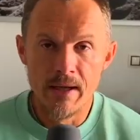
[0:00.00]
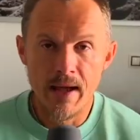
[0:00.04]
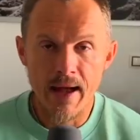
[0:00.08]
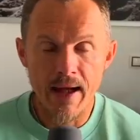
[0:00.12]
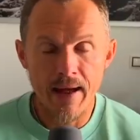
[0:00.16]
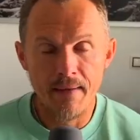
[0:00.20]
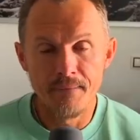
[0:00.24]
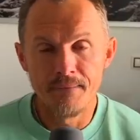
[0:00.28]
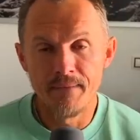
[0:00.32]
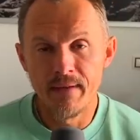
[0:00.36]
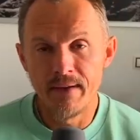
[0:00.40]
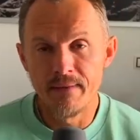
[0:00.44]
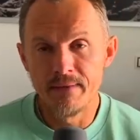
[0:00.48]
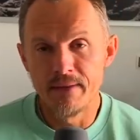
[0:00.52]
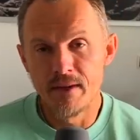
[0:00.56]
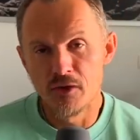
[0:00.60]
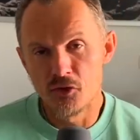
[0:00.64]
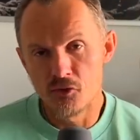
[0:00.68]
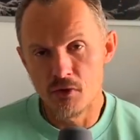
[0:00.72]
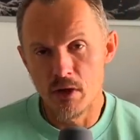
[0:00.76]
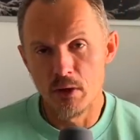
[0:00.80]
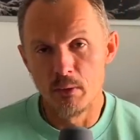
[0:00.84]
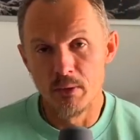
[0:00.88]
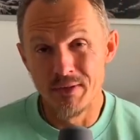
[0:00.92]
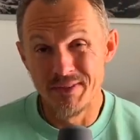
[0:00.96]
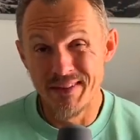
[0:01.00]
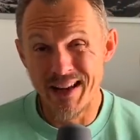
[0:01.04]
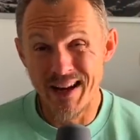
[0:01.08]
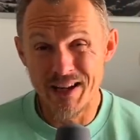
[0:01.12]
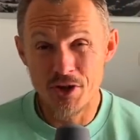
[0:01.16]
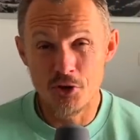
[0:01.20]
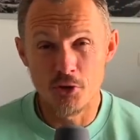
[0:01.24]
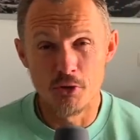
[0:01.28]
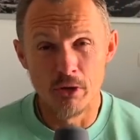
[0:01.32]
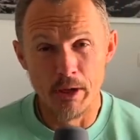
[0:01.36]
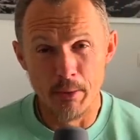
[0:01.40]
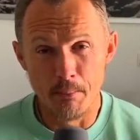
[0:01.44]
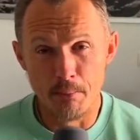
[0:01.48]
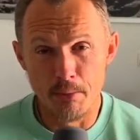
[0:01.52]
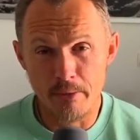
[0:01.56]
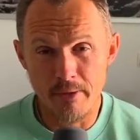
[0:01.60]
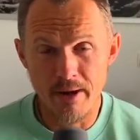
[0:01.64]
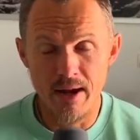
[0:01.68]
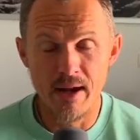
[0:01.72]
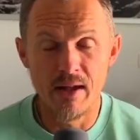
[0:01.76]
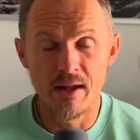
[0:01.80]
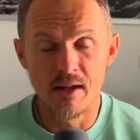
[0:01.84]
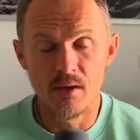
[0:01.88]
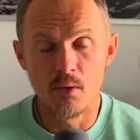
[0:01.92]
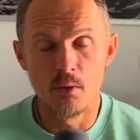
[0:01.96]
And then the string will naturally
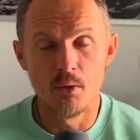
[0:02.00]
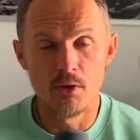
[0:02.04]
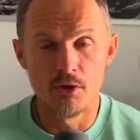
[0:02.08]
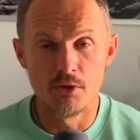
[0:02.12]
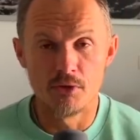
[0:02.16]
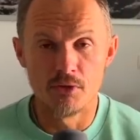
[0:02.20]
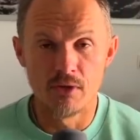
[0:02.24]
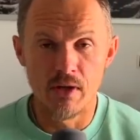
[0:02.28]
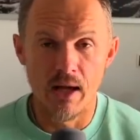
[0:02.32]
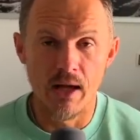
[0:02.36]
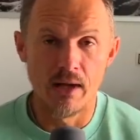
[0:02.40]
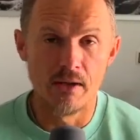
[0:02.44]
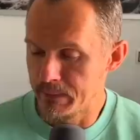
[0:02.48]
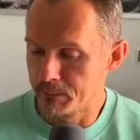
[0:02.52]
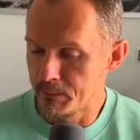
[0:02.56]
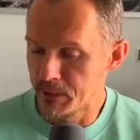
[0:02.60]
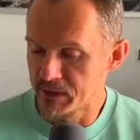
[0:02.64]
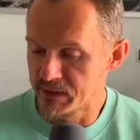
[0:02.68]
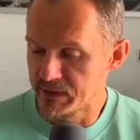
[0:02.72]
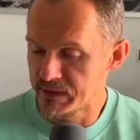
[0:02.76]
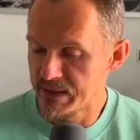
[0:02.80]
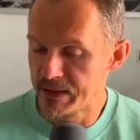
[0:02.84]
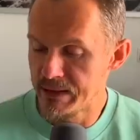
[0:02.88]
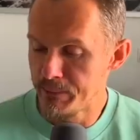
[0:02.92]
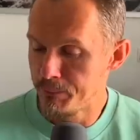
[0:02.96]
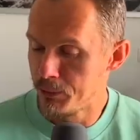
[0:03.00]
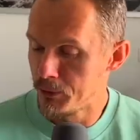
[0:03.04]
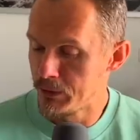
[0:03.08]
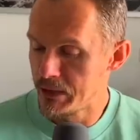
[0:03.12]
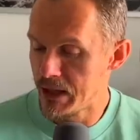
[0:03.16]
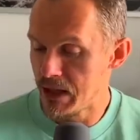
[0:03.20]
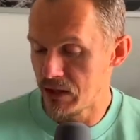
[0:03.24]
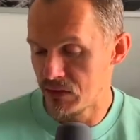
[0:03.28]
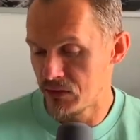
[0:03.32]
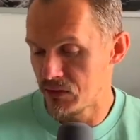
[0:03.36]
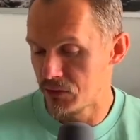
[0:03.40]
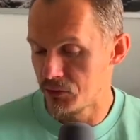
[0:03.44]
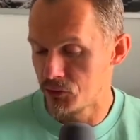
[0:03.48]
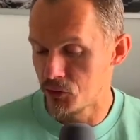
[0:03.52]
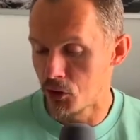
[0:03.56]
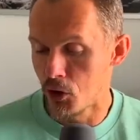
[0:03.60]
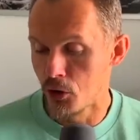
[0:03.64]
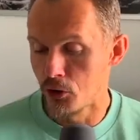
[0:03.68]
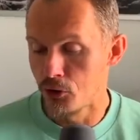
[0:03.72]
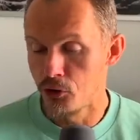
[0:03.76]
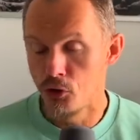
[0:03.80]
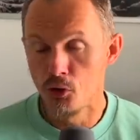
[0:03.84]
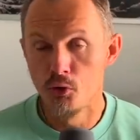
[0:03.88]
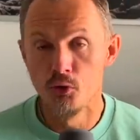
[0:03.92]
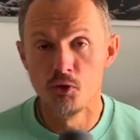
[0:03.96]
break when you're done. But still, polyesters
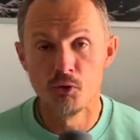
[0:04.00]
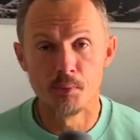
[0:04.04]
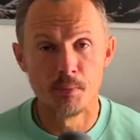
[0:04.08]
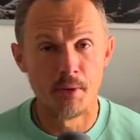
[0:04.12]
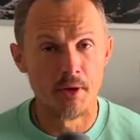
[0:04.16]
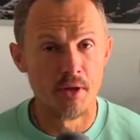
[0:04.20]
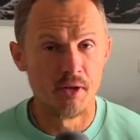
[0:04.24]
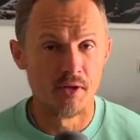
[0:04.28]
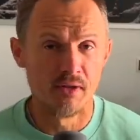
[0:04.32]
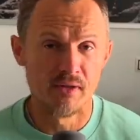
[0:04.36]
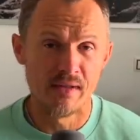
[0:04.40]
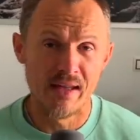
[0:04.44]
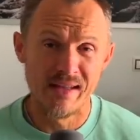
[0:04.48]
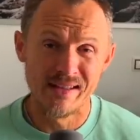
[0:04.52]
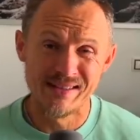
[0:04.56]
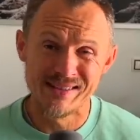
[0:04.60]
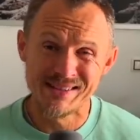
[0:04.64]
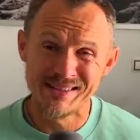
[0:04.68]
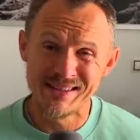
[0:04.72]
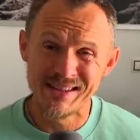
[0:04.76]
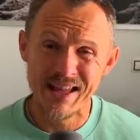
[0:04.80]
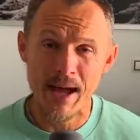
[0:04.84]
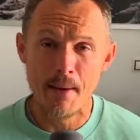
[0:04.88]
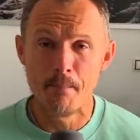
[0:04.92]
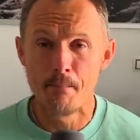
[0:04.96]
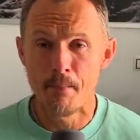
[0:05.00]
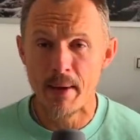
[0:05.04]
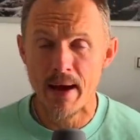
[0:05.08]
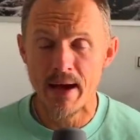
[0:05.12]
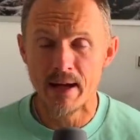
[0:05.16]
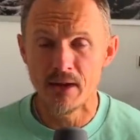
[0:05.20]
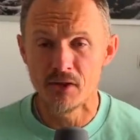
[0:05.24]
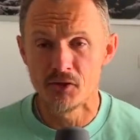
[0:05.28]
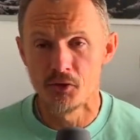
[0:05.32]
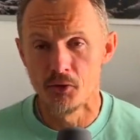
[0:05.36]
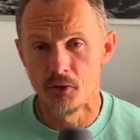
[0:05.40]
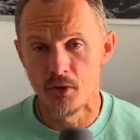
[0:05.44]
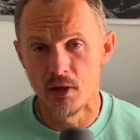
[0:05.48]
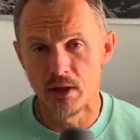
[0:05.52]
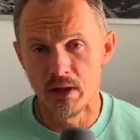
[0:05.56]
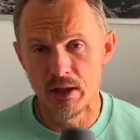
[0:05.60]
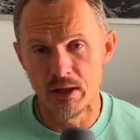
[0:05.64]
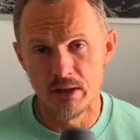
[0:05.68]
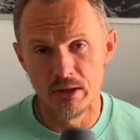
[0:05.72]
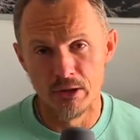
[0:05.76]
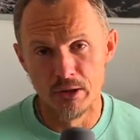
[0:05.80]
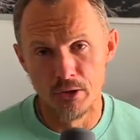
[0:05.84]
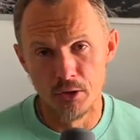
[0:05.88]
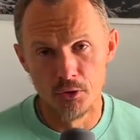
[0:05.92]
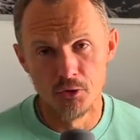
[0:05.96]
are used because they snap back. So you can
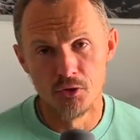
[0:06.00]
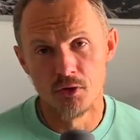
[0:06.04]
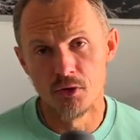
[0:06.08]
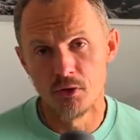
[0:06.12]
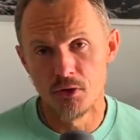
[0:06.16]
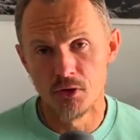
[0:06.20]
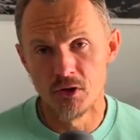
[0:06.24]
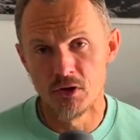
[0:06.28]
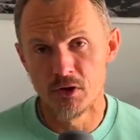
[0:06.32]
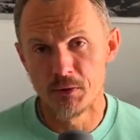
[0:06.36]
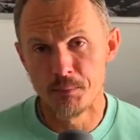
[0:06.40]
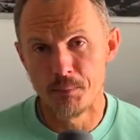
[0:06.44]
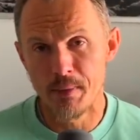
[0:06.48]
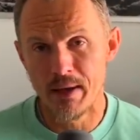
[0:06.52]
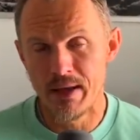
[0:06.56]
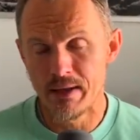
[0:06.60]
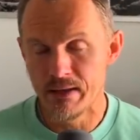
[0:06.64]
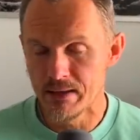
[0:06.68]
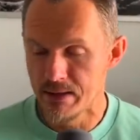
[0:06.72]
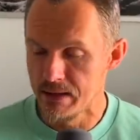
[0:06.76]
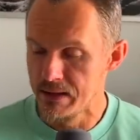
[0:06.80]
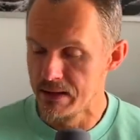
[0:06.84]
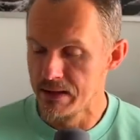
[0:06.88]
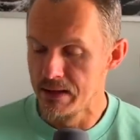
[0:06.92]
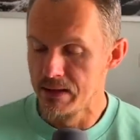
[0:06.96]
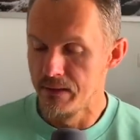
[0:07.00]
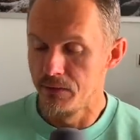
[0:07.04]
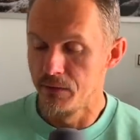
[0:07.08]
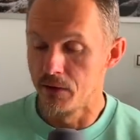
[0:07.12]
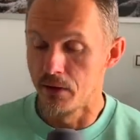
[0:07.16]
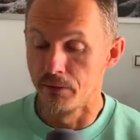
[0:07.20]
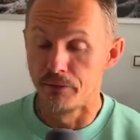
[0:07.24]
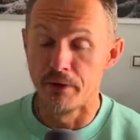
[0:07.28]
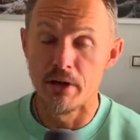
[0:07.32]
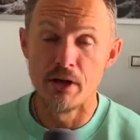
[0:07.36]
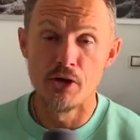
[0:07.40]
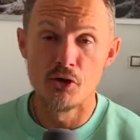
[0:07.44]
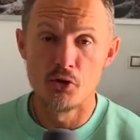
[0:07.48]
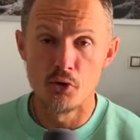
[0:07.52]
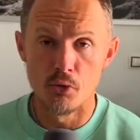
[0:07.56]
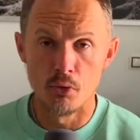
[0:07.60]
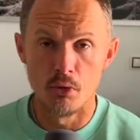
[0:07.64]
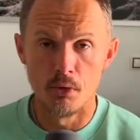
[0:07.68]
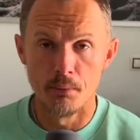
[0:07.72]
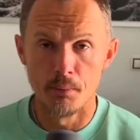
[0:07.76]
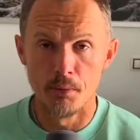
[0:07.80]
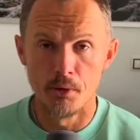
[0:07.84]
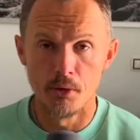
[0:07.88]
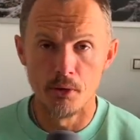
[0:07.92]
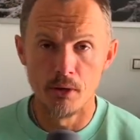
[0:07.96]
get lots of good spin. They're very
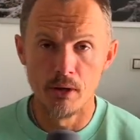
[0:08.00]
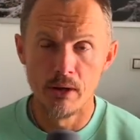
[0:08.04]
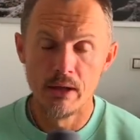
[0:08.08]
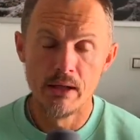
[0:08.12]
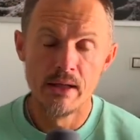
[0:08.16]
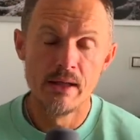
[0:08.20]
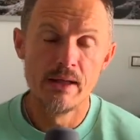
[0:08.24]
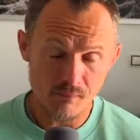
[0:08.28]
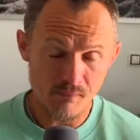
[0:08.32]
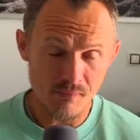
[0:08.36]
durable.